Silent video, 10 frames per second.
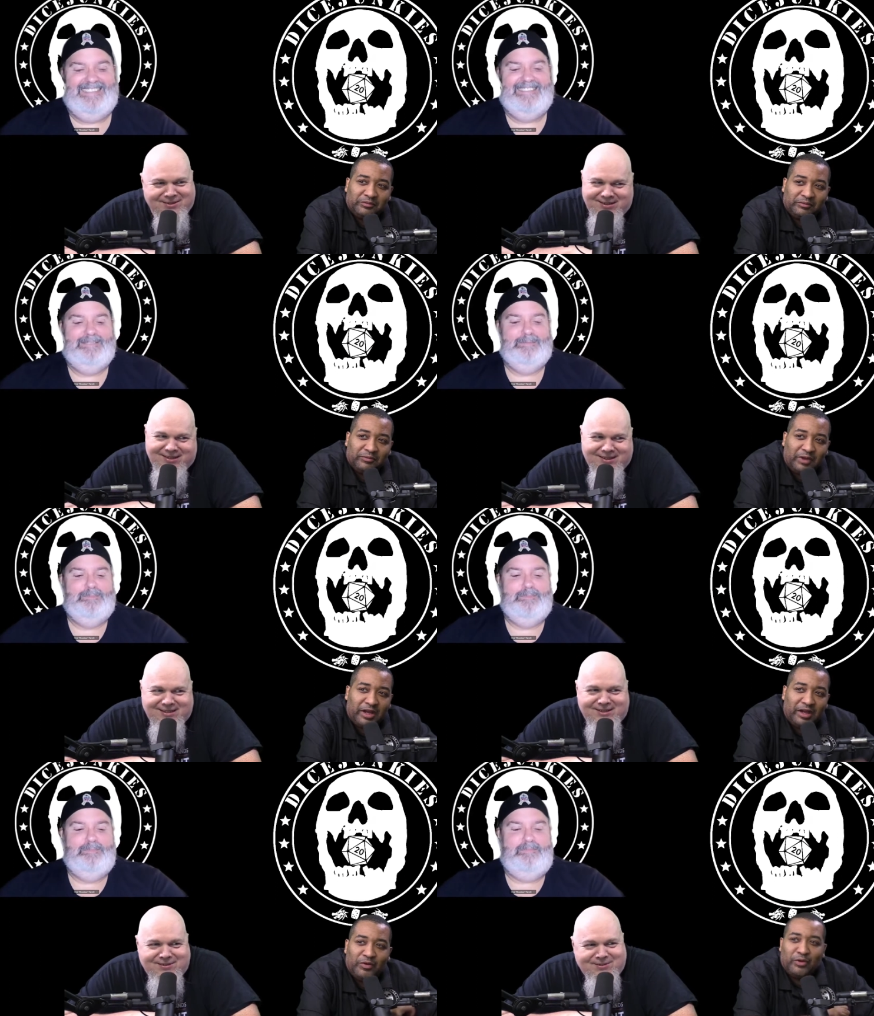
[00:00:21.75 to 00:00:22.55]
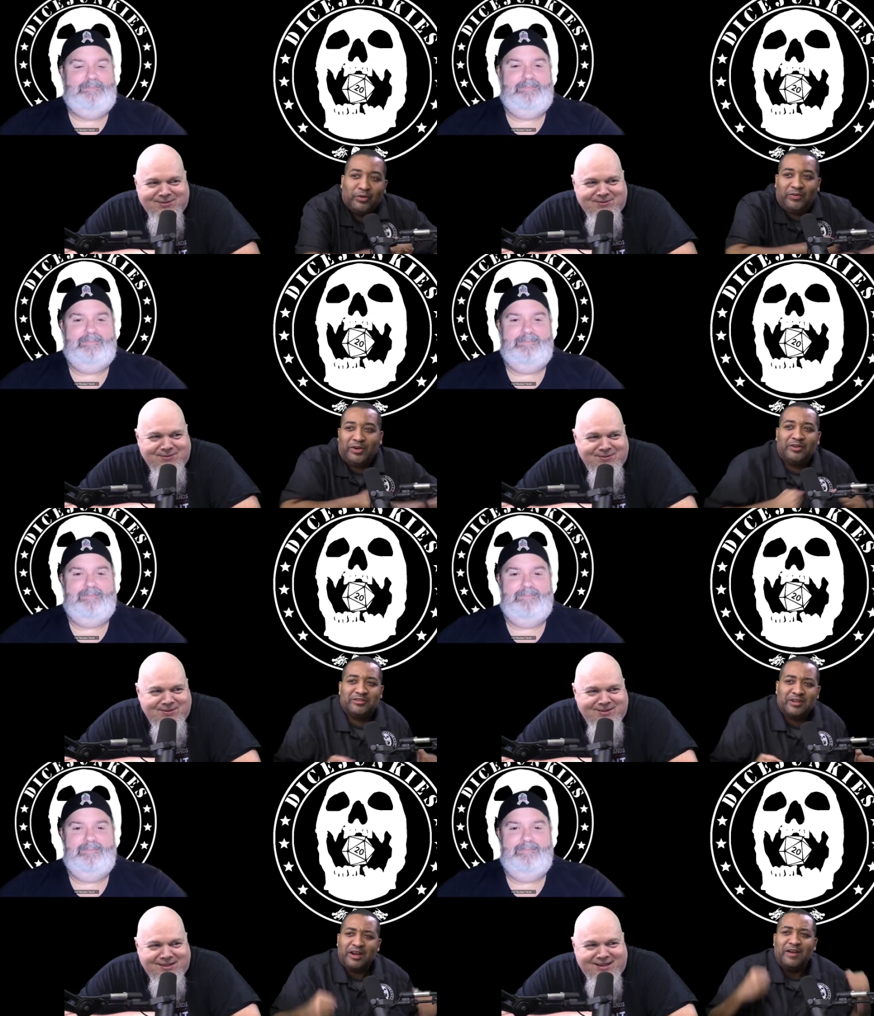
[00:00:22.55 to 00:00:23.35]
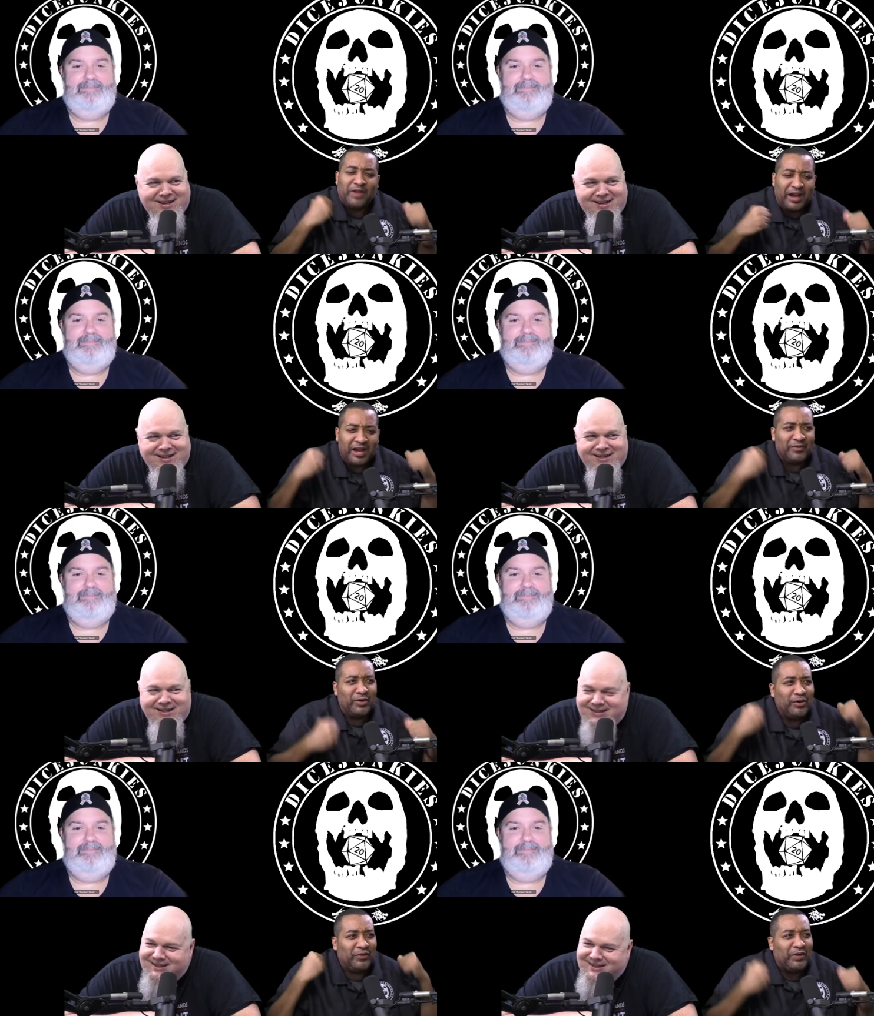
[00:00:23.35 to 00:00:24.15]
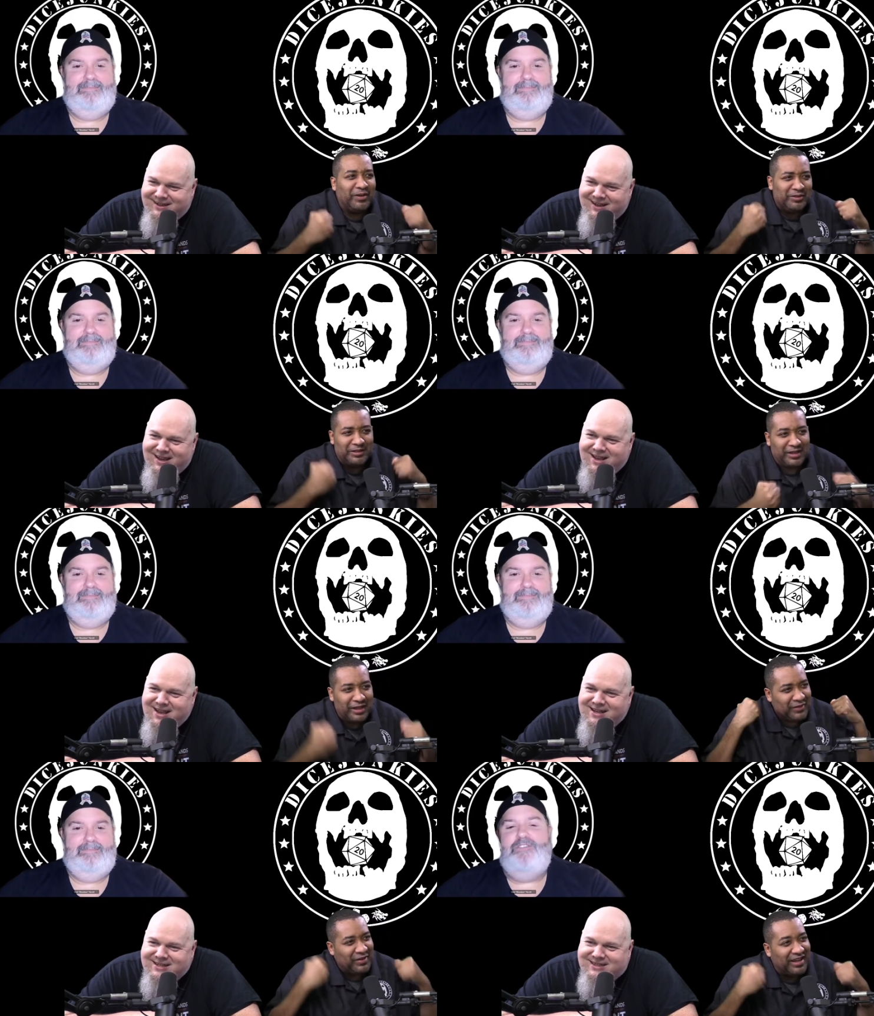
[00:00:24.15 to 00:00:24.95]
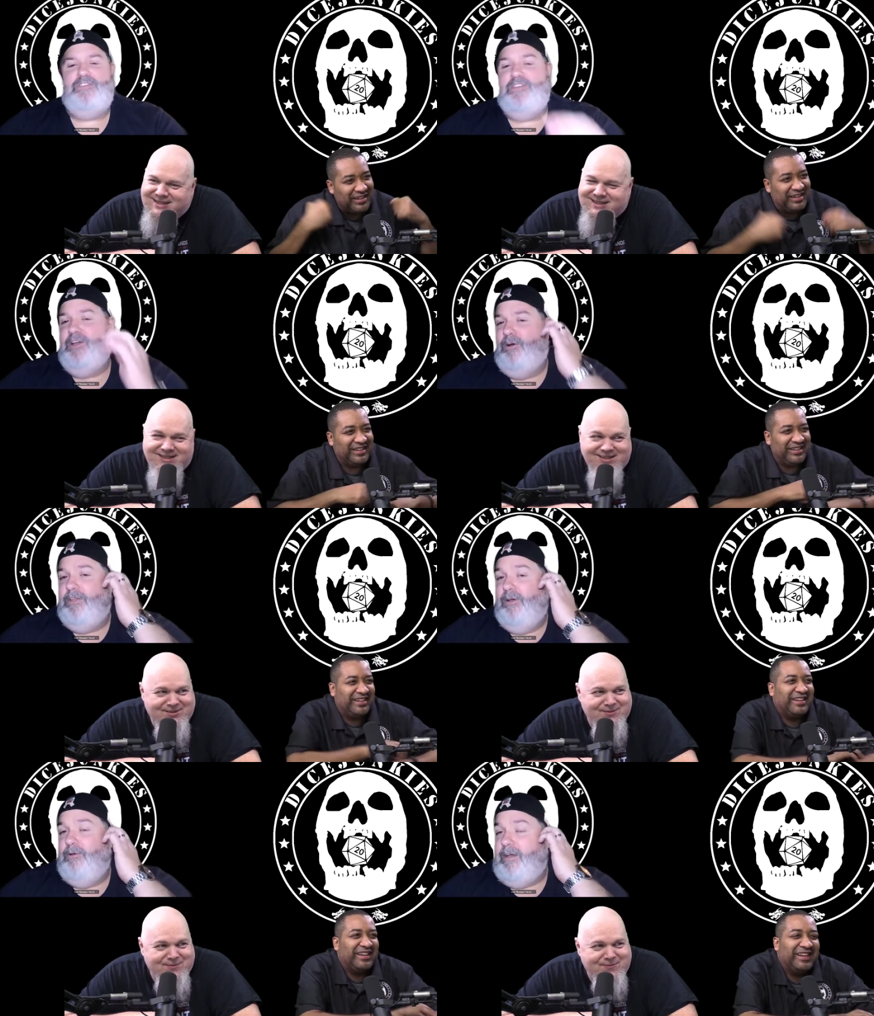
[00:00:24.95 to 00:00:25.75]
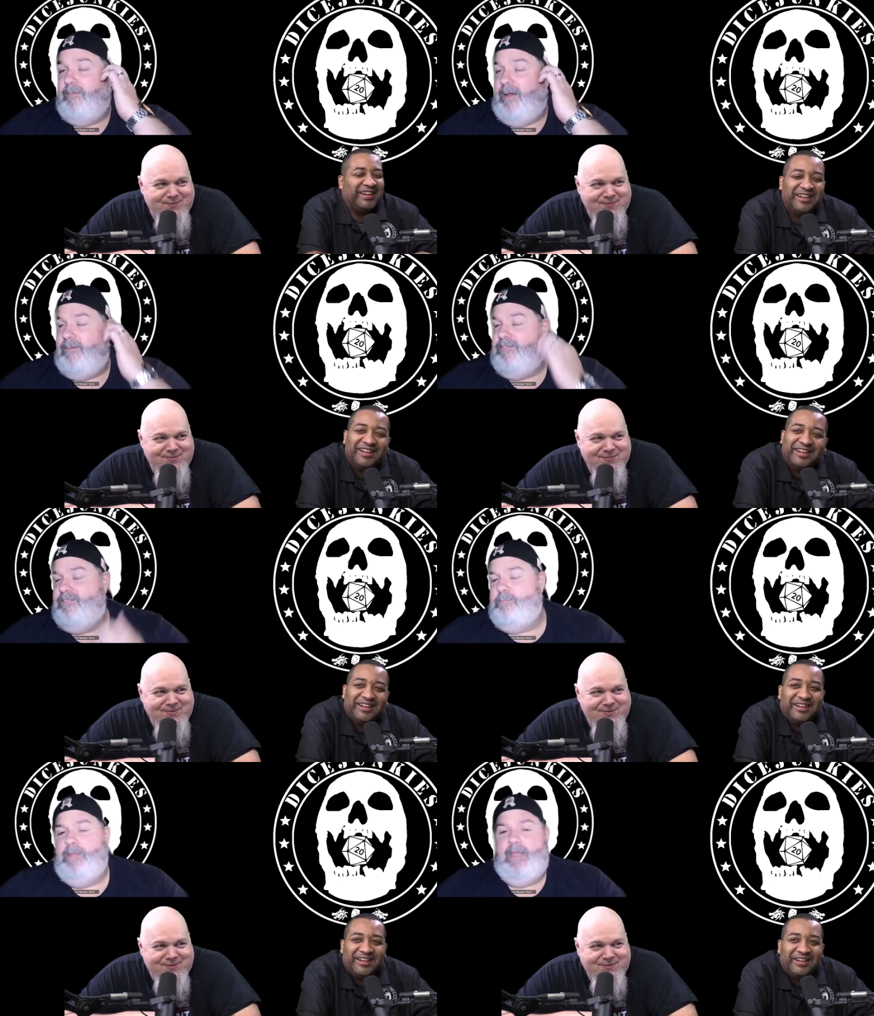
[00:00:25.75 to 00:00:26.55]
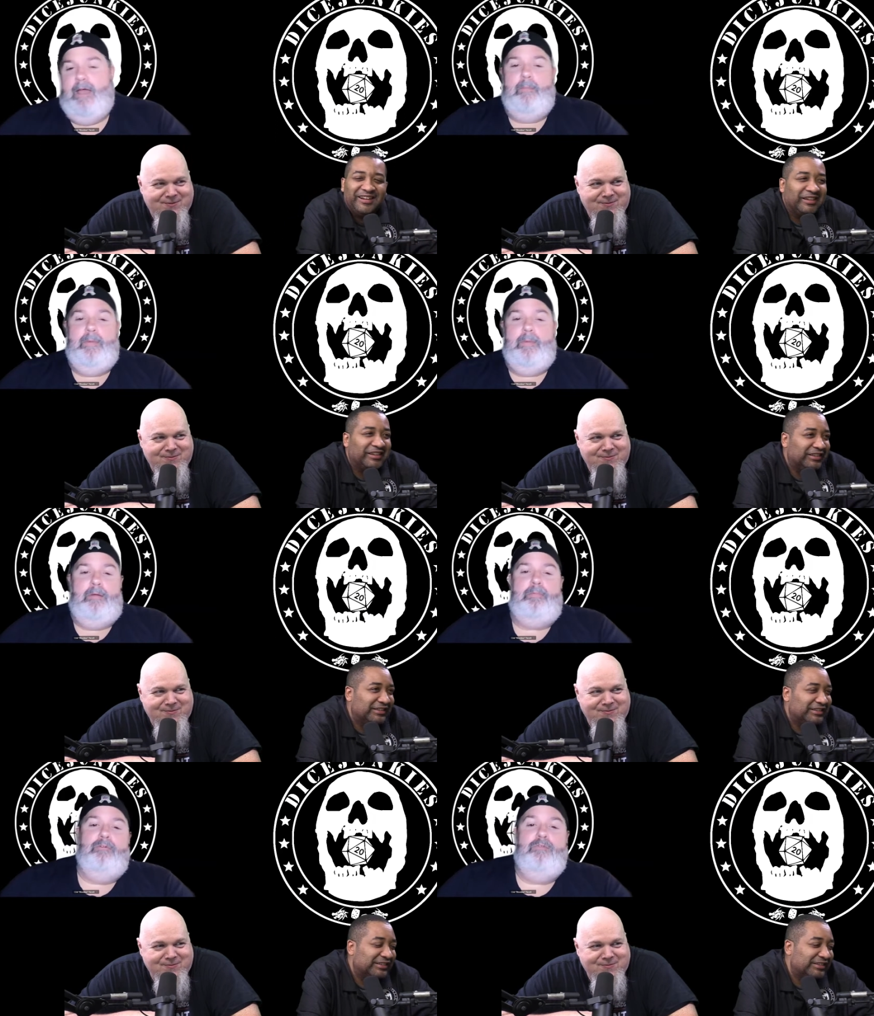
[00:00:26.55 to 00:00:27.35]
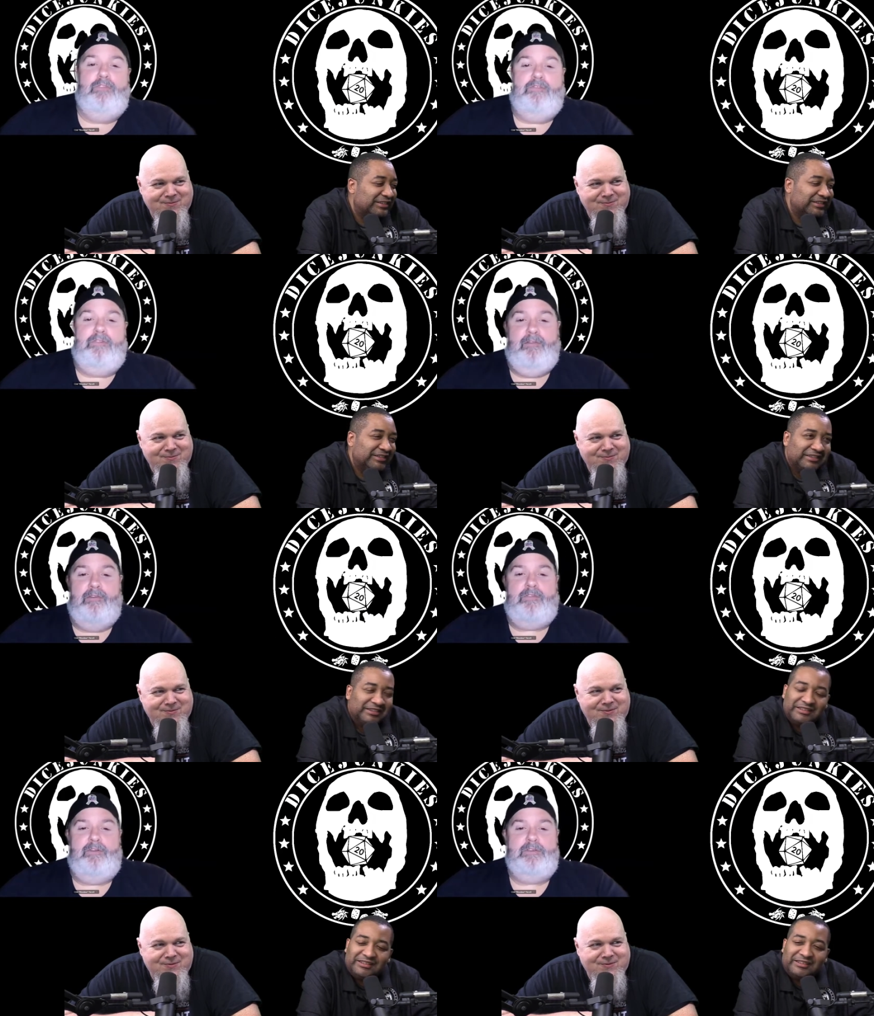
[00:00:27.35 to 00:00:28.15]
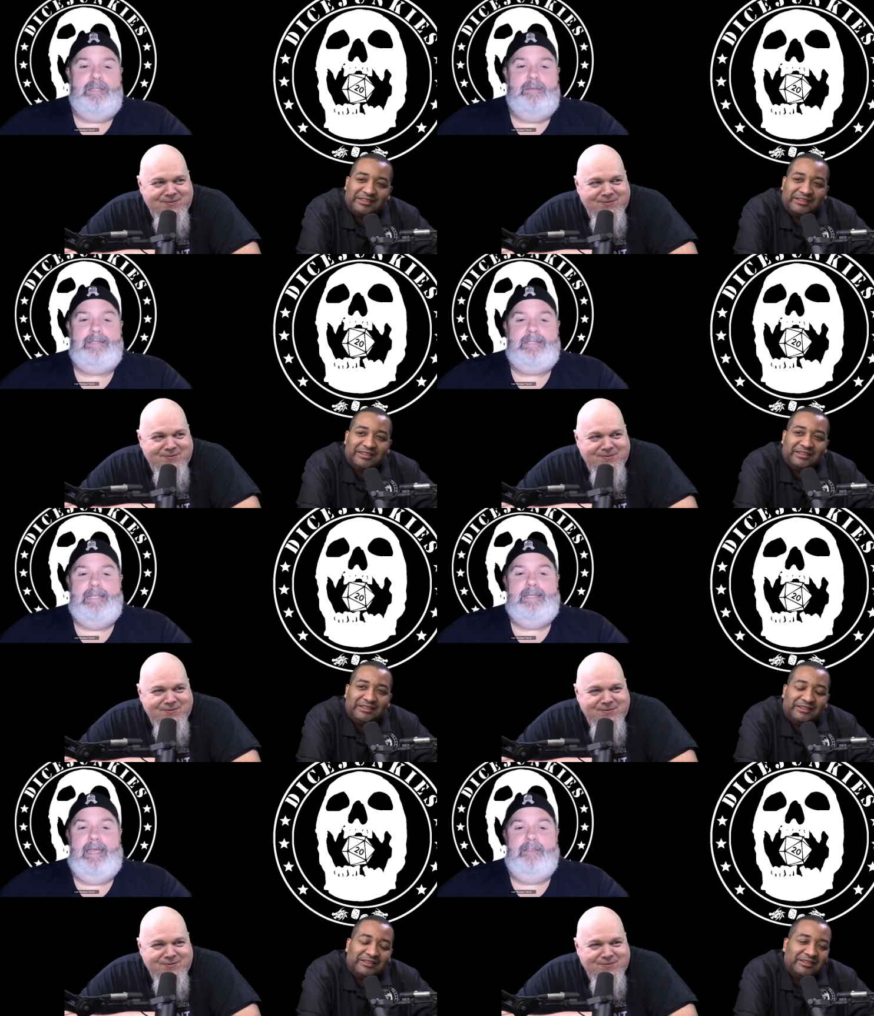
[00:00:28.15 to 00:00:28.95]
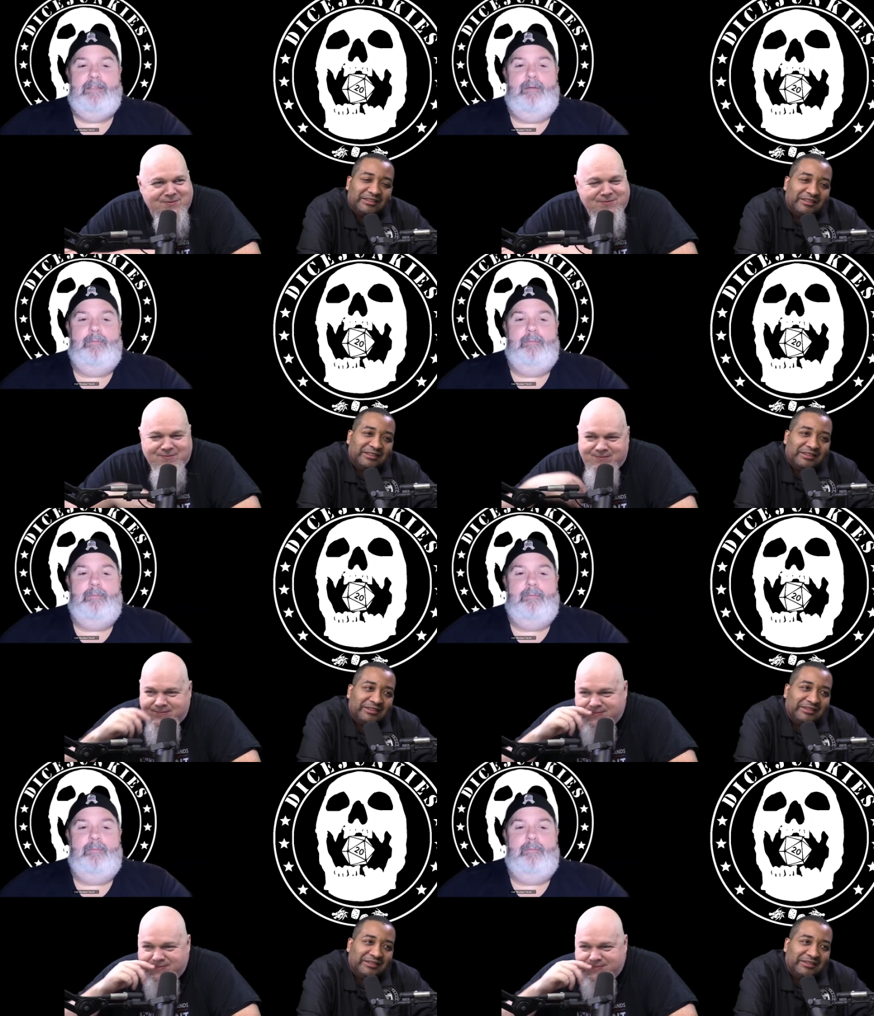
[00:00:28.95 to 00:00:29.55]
Speaker 1: 501st. Yeah. 501st.
Speaker 2: Those of you that don't know, I've, I've been now been approved for the 501st, and my TK